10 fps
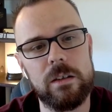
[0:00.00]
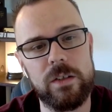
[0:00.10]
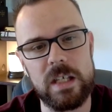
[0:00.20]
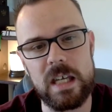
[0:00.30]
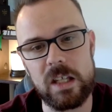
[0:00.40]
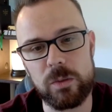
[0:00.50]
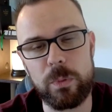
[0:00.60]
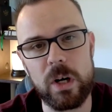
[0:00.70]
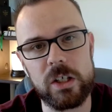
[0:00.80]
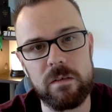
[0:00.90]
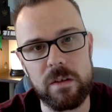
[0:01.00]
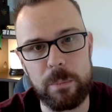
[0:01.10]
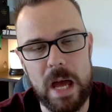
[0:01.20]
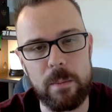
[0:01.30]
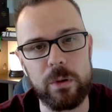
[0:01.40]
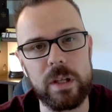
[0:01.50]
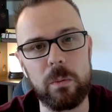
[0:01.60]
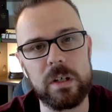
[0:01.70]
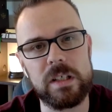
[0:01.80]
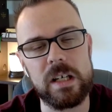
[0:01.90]
the inspiration of the Bible. They
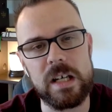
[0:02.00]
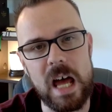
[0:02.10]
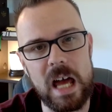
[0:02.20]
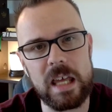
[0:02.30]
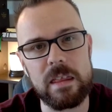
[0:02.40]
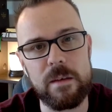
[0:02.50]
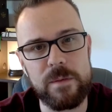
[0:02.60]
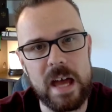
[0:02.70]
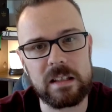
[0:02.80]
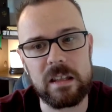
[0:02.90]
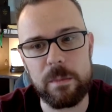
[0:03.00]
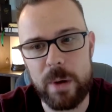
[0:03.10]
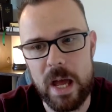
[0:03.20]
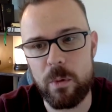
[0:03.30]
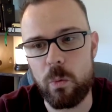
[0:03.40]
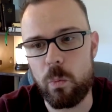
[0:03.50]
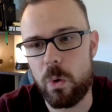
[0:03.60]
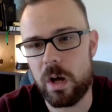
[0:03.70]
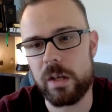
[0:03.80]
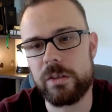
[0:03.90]
were denying the fact that the Bible
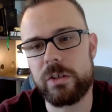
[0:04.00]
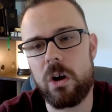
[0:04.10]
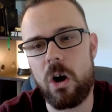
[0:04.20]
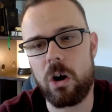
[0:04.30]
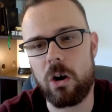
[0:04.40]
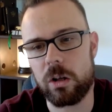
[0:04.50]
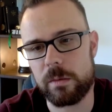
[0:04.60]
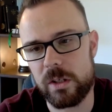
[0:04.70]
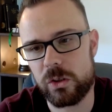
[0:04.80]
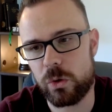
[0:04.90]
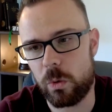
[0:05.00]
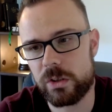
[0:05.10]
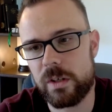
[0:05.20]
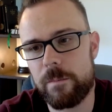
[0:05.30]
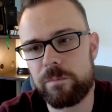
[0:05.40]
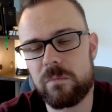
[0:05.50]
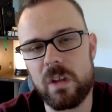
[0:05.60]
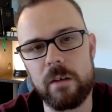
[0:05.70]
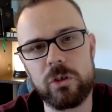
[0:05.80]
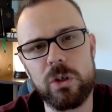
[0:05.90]
was our ultimate source
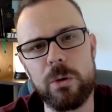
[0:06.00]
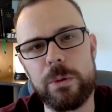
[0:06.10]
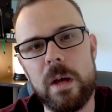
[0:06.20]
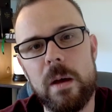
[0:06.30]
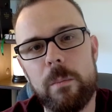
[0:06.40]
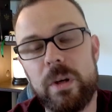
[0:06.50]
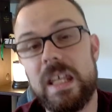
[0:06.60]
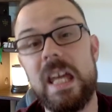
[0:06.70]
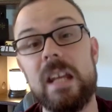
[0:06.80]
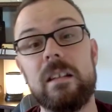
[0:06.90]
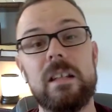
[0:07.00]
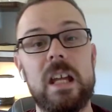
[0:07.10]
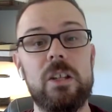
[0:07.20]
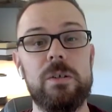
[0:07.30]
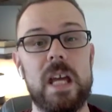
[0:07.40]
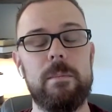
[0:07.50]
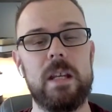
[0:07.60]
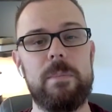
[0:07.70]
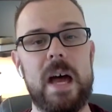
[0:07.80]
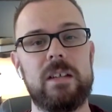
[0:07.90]
of truth. But again, can you name
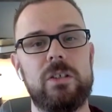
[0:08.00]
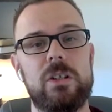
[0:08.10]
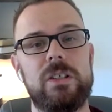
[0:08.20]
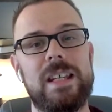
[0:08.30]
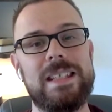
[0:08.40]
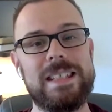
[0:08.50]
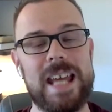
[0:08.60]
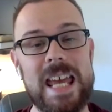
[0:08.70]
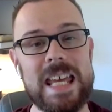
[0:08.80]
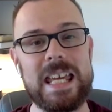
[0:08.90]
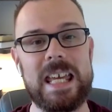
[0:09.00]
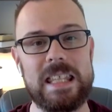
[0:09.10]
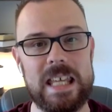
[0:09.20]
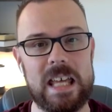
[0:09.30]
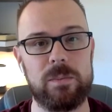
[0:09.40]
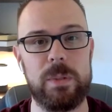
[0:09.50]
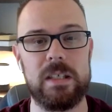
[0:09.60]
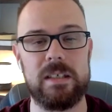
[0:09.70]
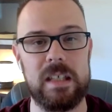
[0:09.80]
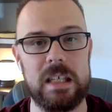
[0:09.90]
any pastors today in the
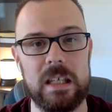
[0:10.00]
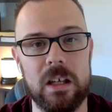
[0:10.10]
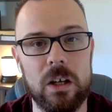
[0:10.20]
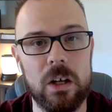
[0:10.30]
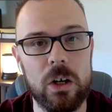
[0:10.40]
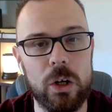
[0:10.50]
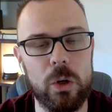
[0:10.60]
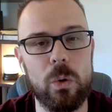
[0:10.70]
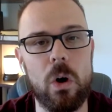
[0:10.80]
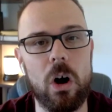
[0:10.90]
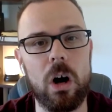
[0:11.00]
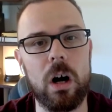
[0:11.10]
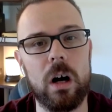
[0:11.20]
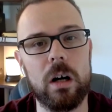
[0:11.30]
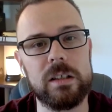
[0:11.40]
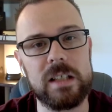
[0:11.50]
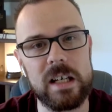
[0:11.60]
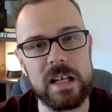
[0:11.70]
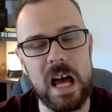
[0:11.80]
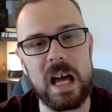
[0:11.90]
SBC who are
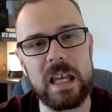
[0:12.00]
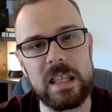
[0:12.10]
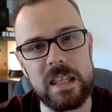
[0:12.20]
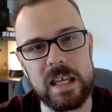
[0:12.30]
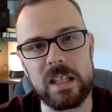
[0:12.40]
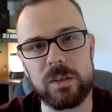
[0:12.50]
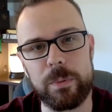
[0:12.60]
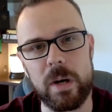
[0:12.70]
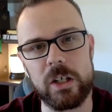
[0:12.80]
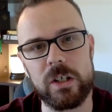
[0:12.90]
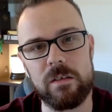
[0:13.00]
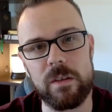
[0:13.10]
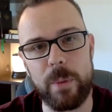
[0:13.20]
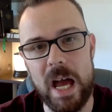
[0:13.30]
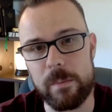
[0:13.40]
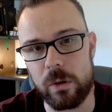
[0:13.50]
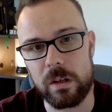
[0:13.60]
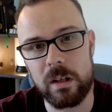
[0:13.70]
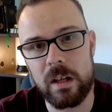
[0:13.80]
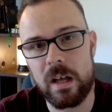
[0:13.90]
denying the inspiration of the Bible?